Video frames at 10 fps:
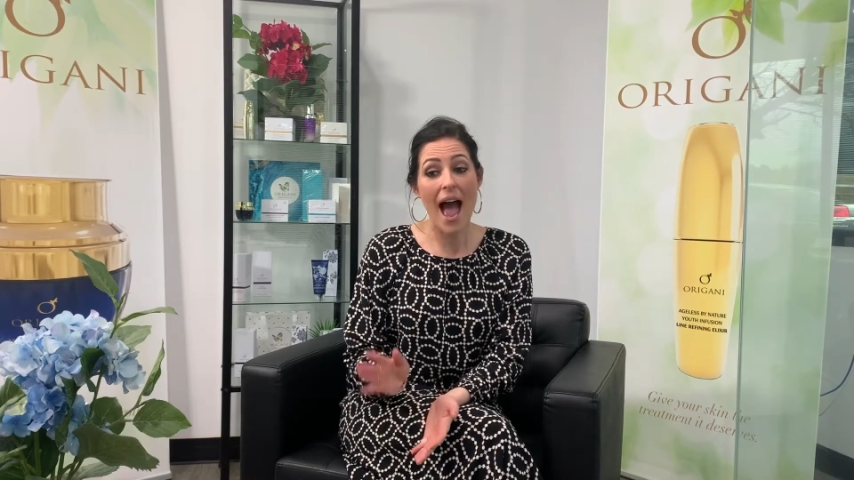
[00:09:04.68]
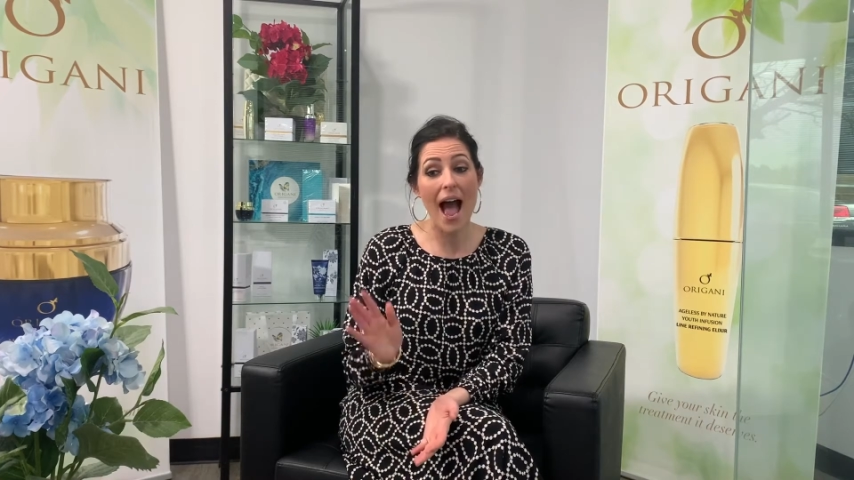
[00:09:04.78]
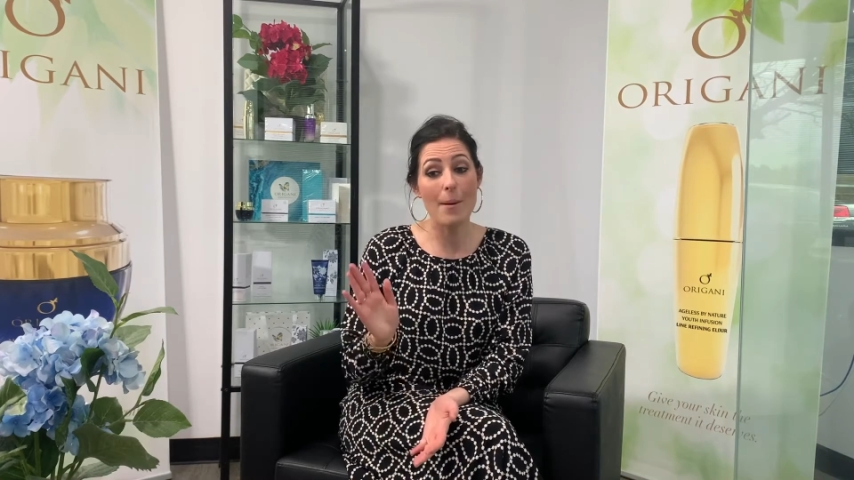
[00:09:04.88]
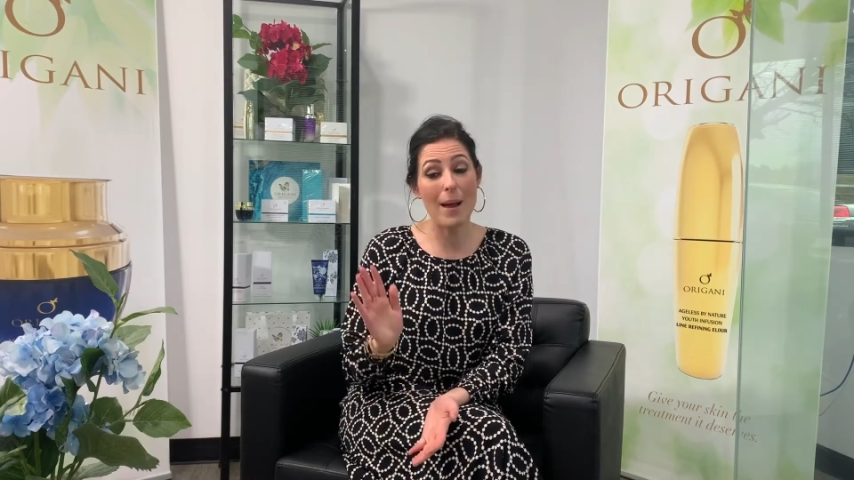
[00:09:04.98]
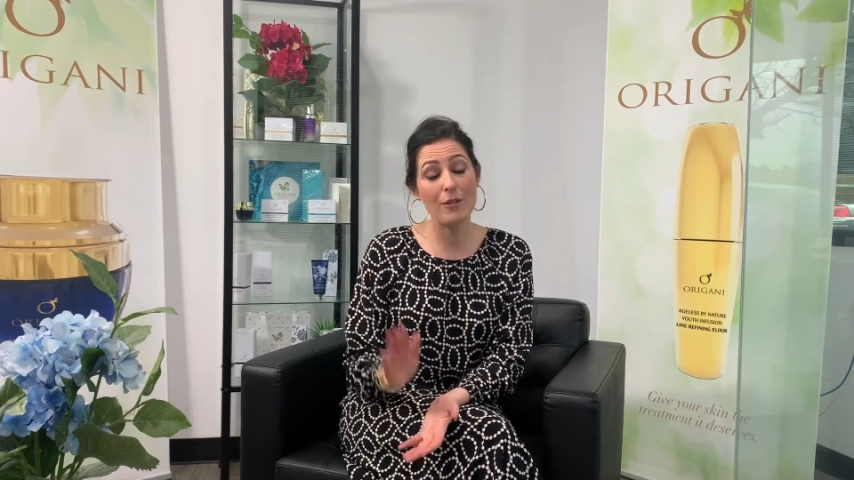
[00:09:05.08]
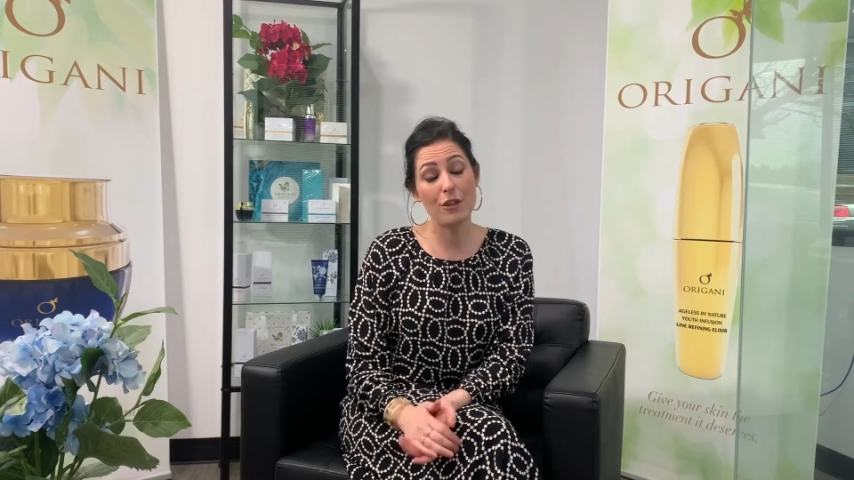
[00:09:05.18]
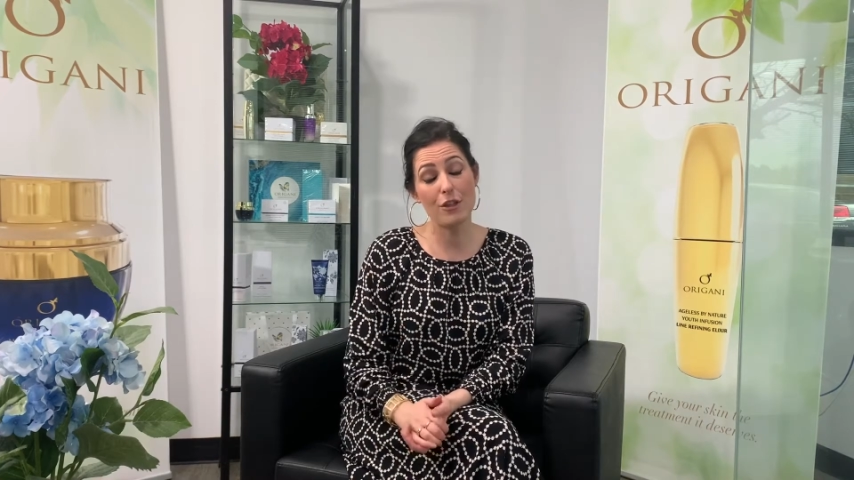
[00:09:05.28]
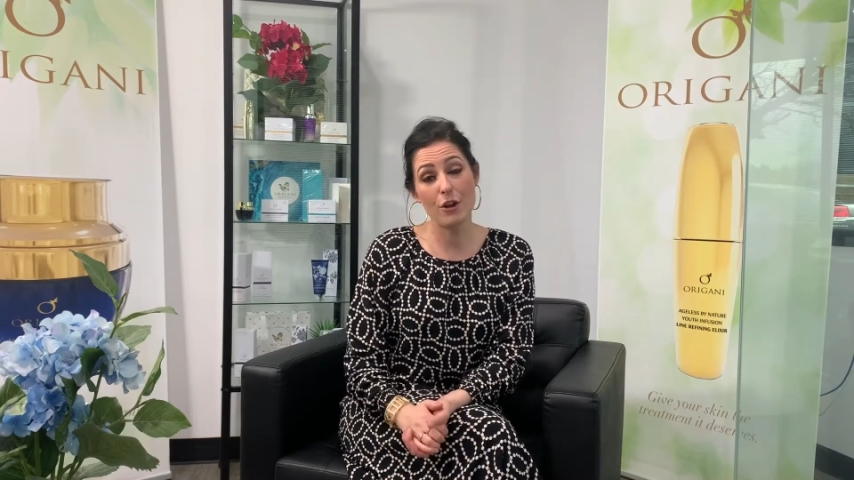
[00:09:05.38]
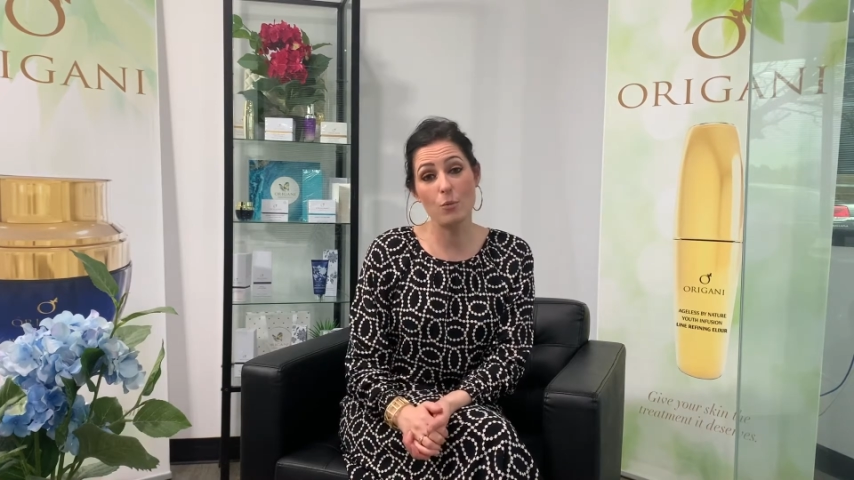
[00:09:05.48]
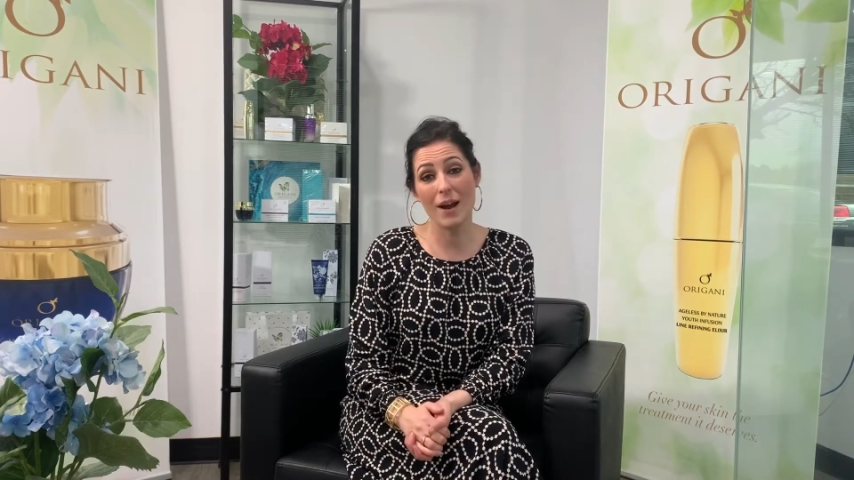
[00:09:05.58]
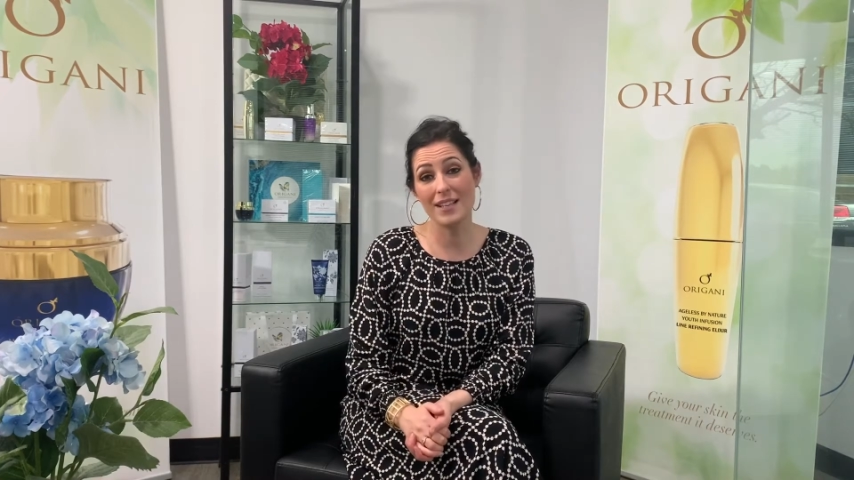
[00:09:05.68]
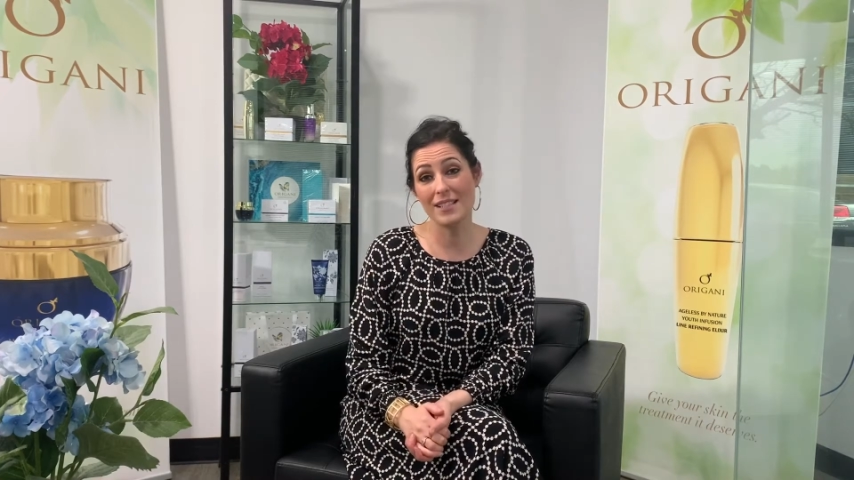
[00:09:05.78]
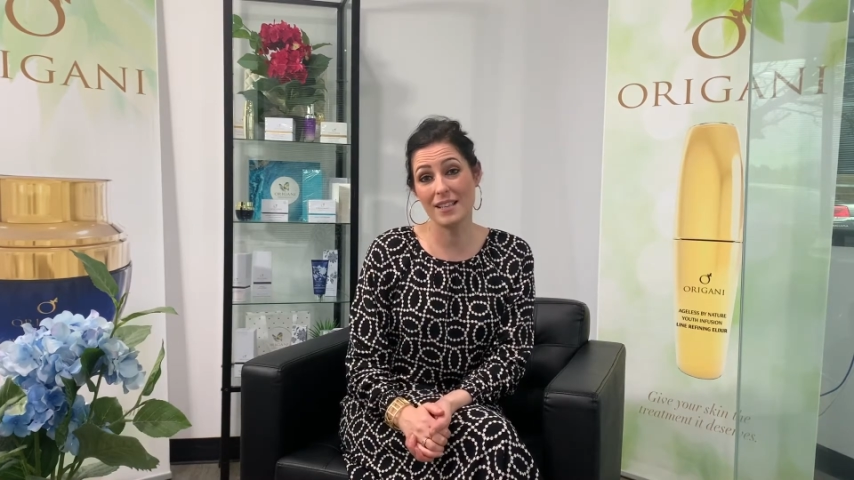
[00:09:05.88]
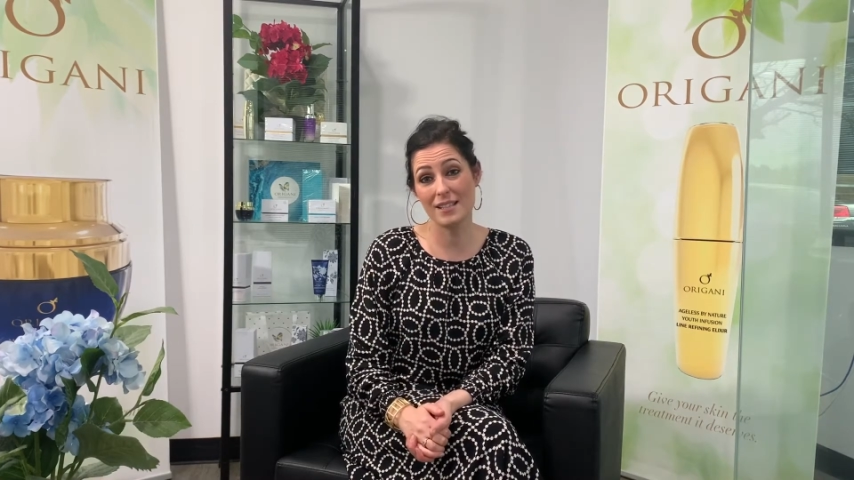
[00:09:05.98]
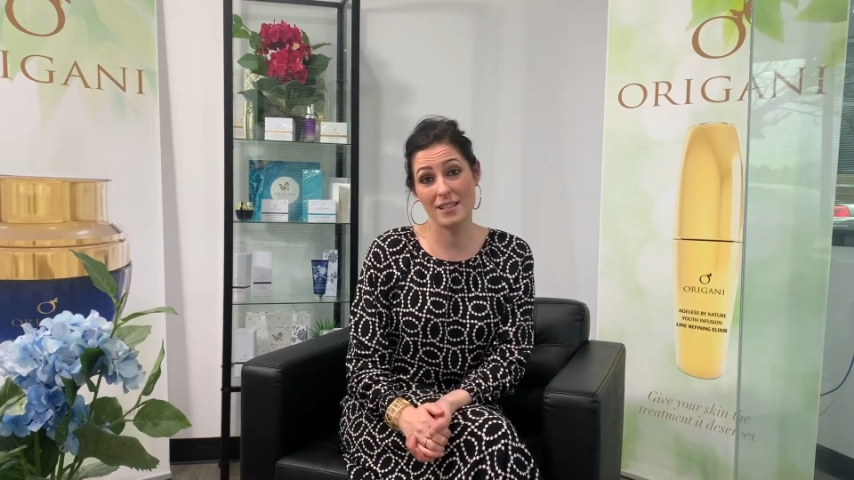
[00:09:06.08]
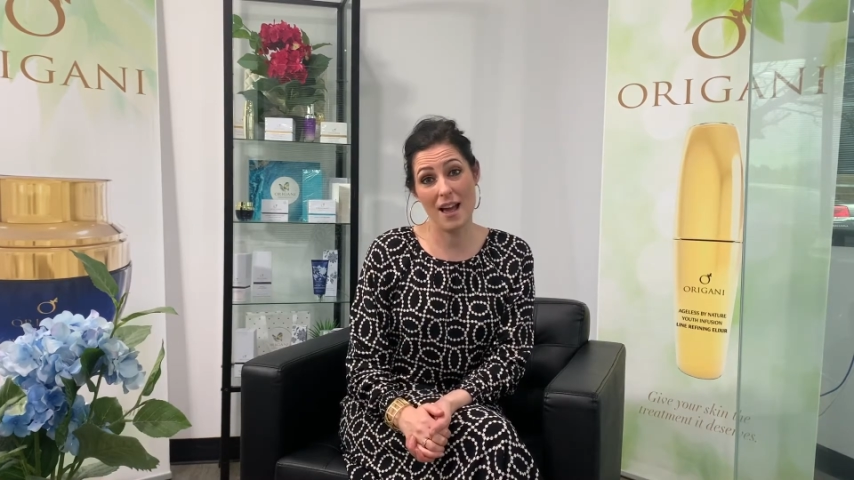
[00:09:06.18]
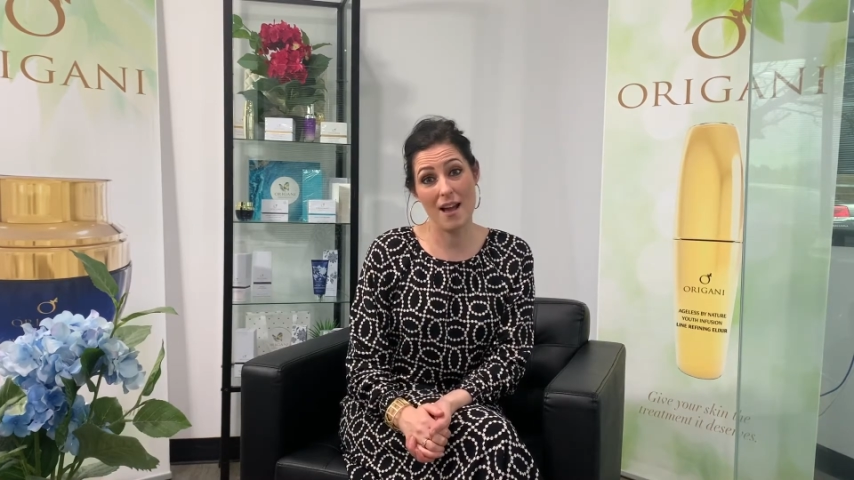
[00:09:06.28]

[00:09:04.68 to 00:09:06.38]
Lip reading: And the third one is that it's